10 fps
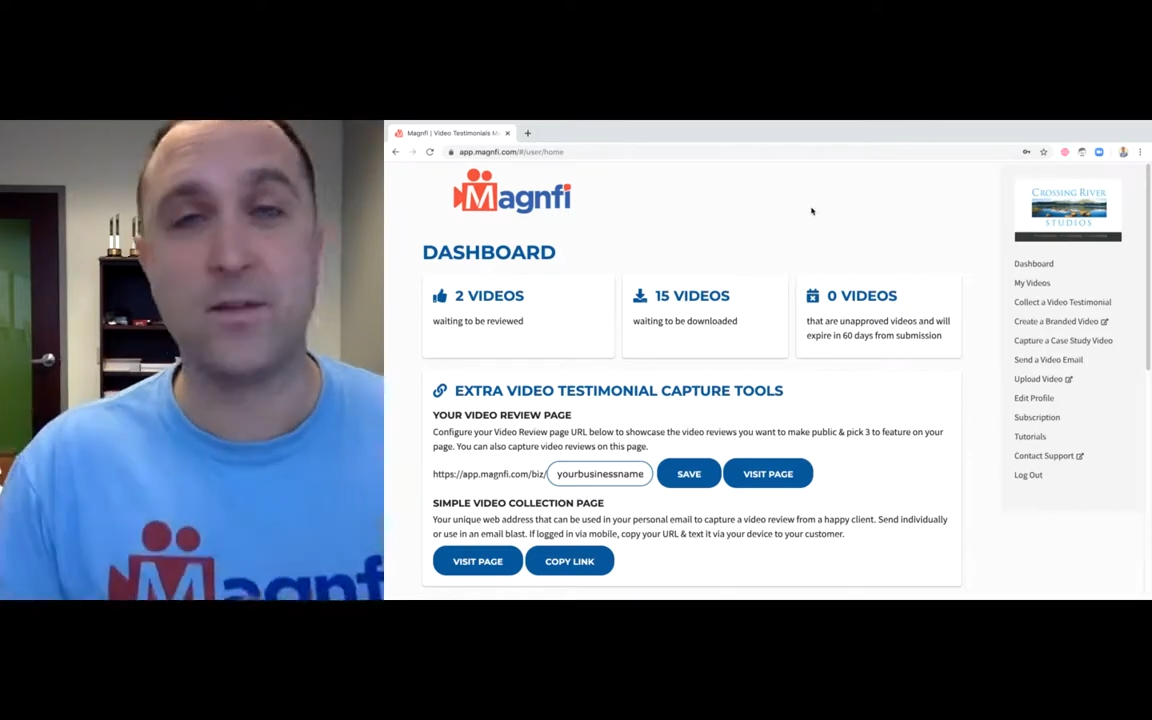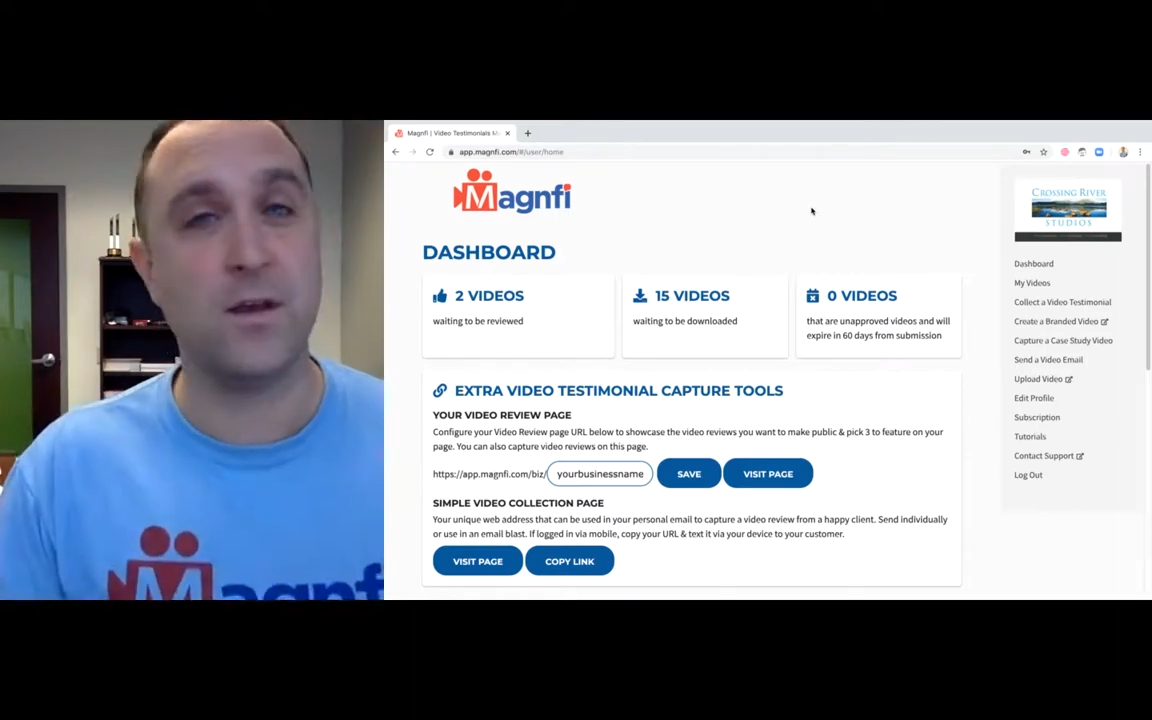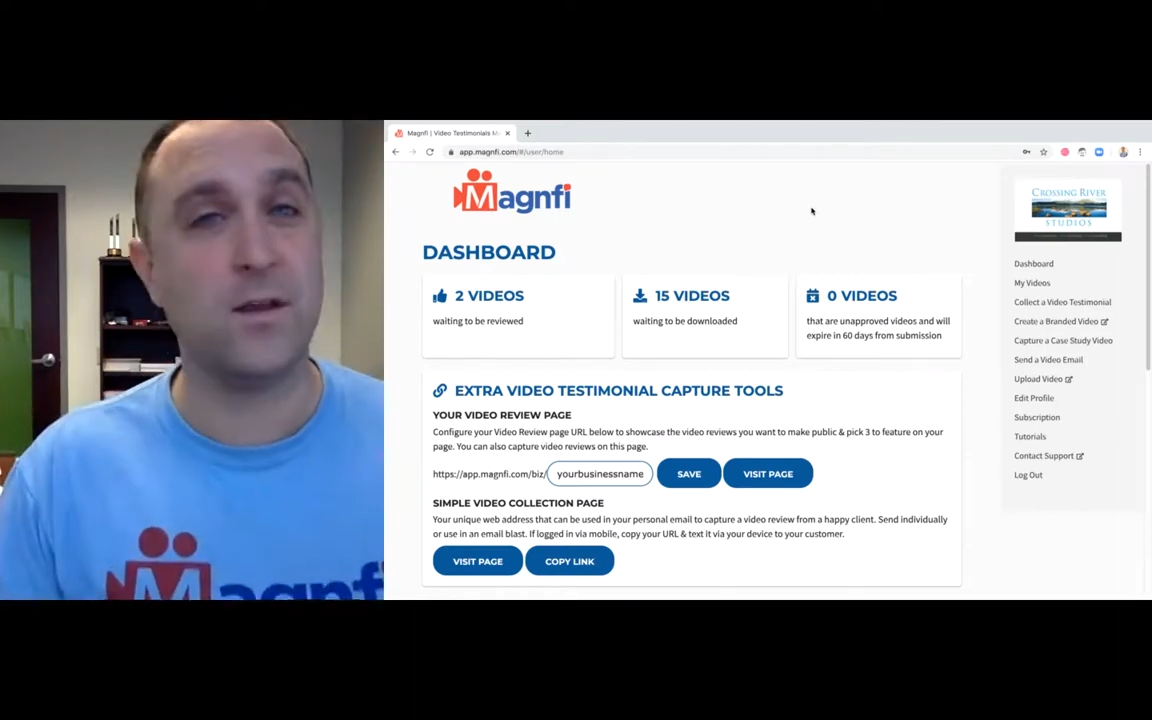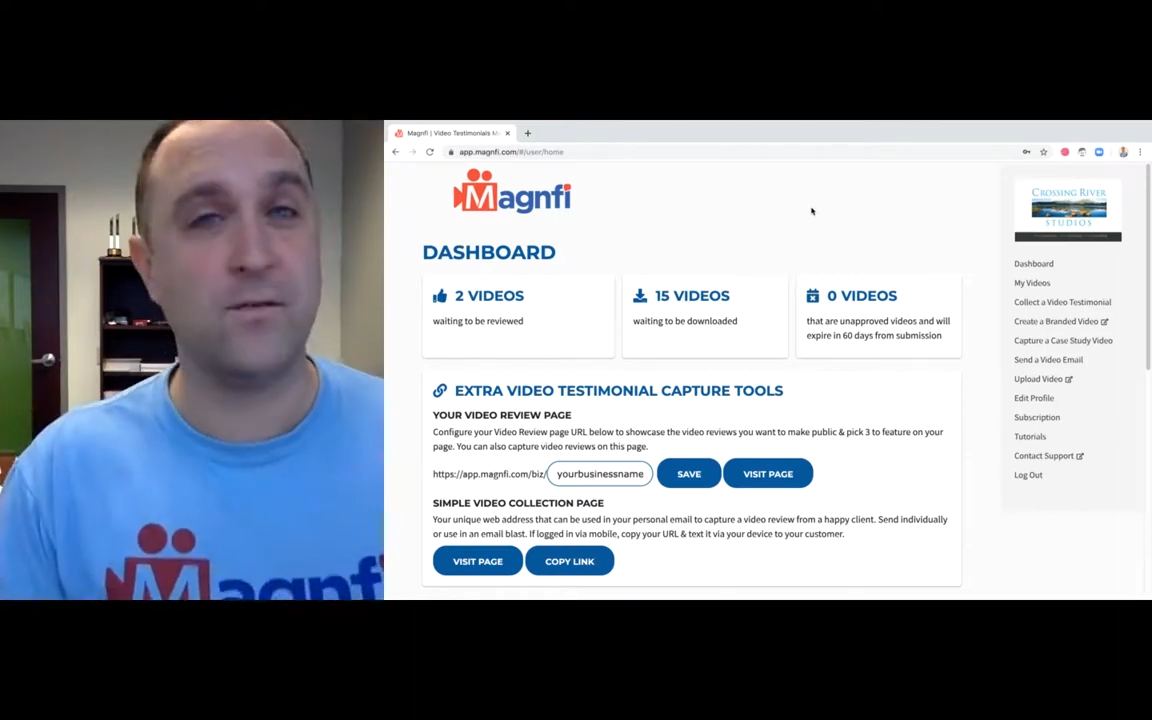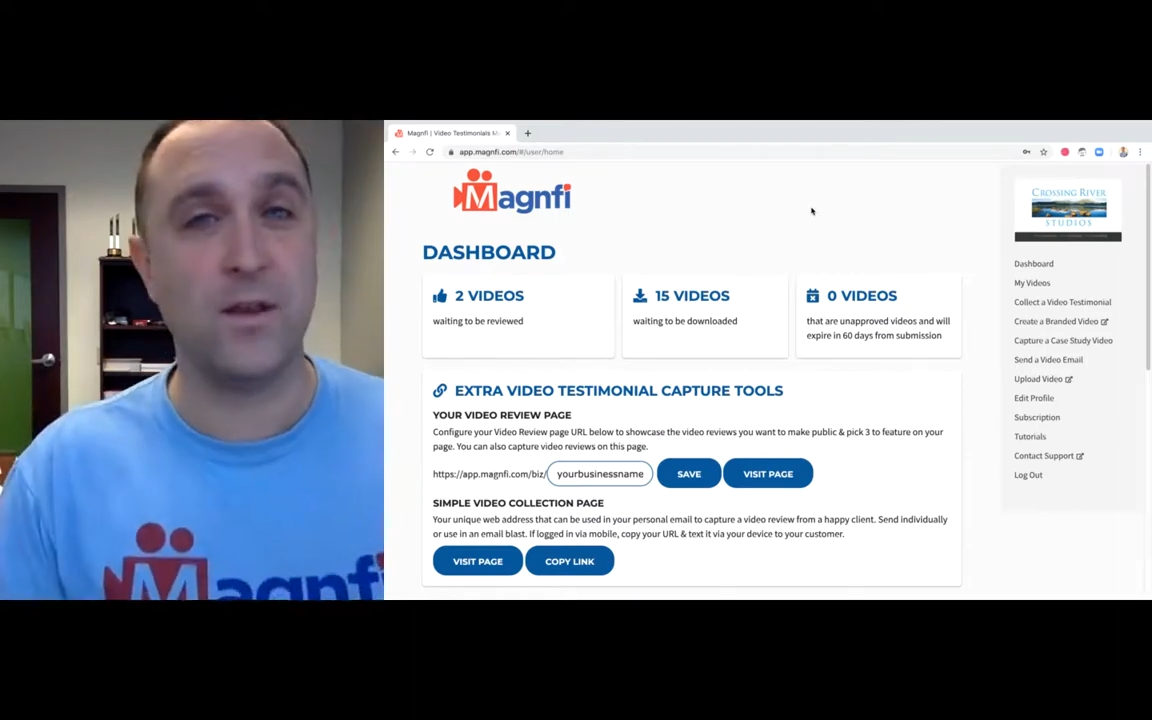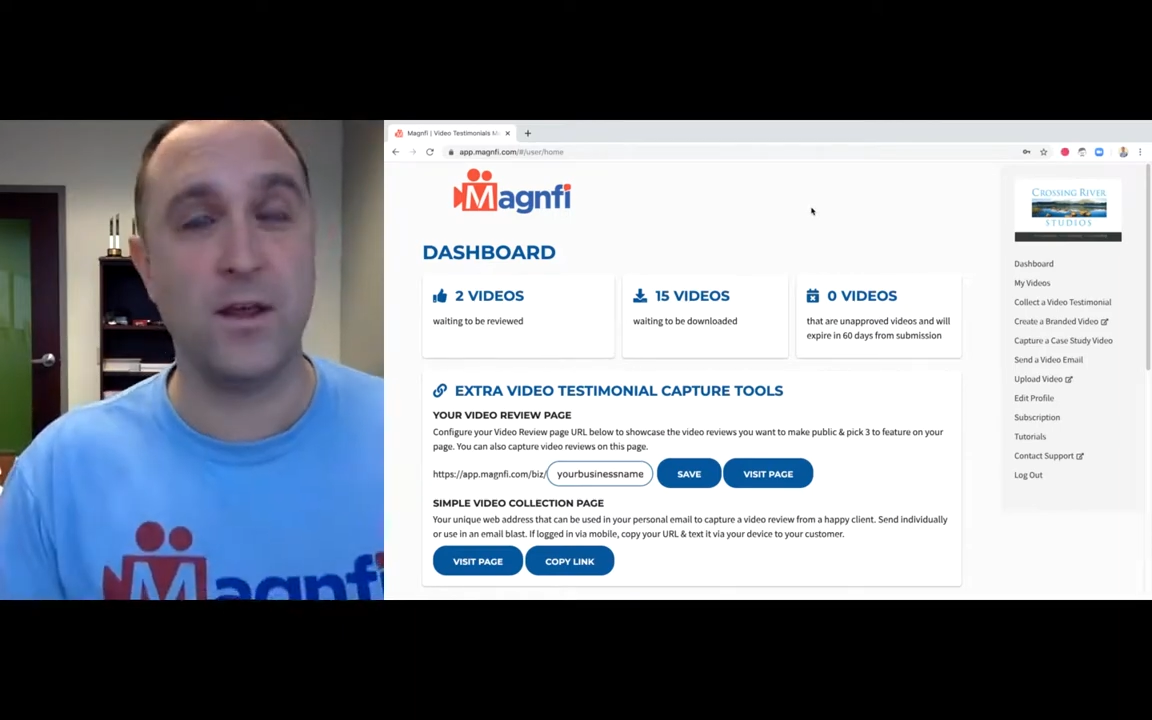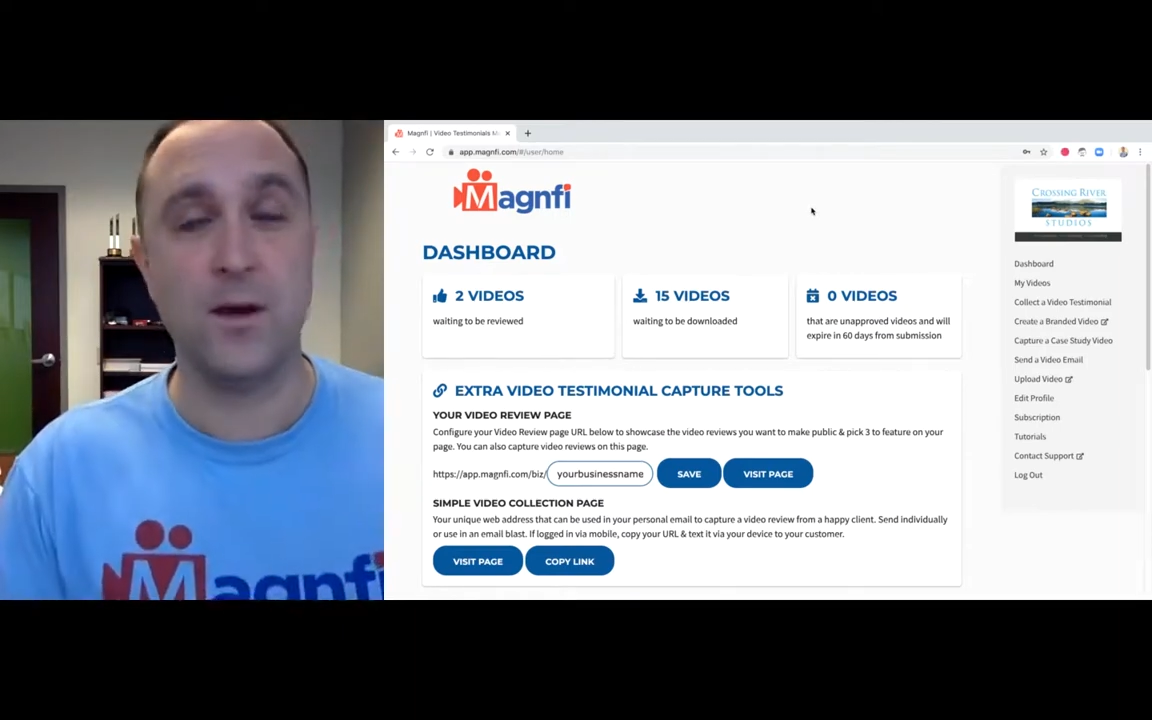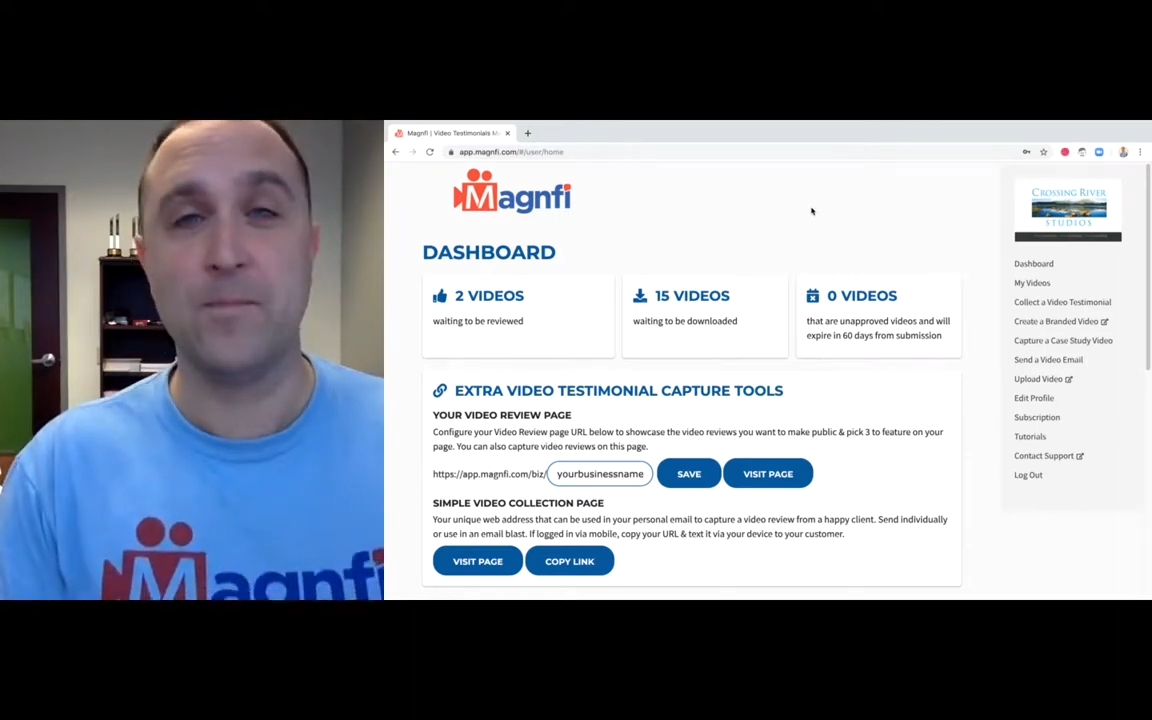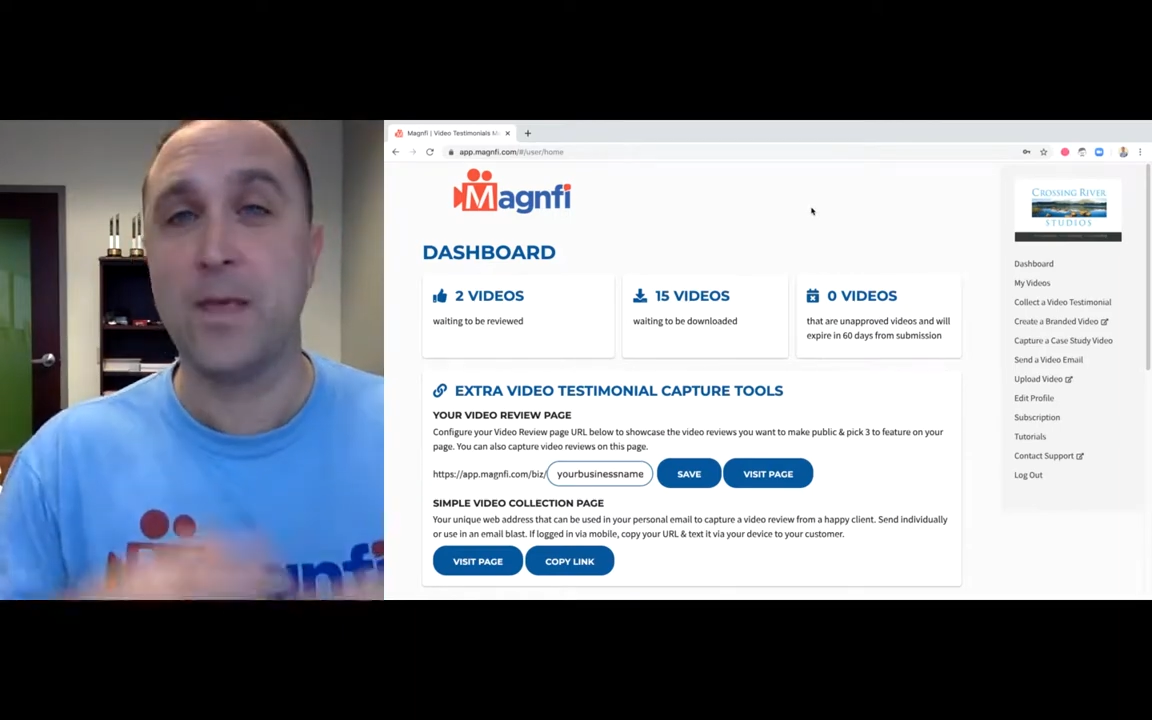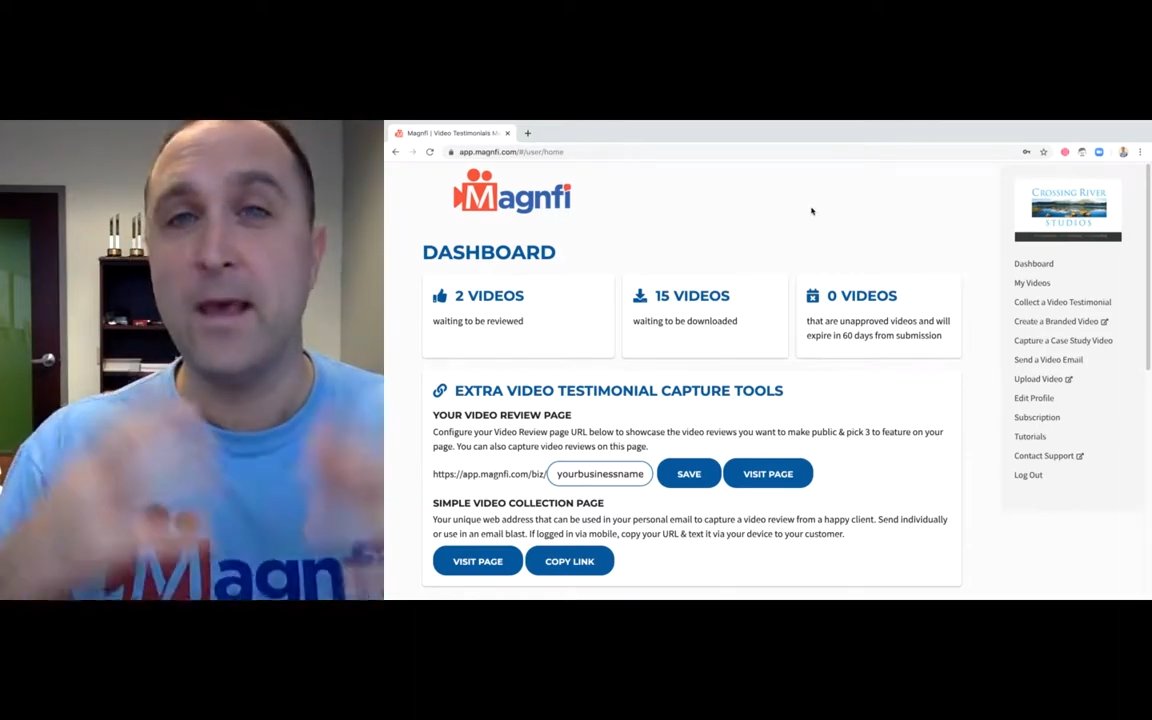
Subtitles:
study video